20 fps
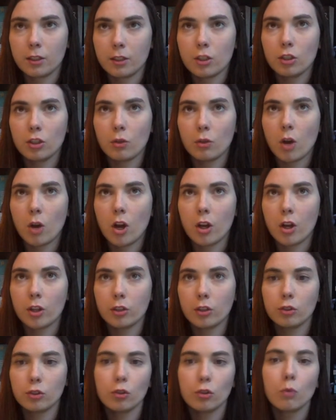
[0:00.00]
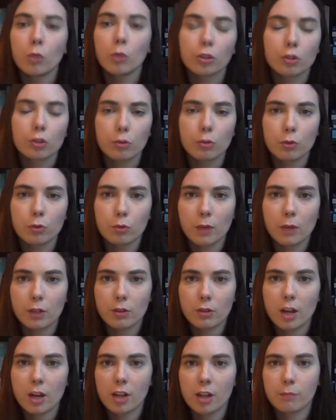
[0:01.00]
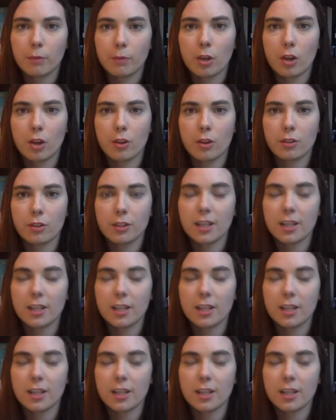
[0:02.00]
you know, how no wonder there was white trash because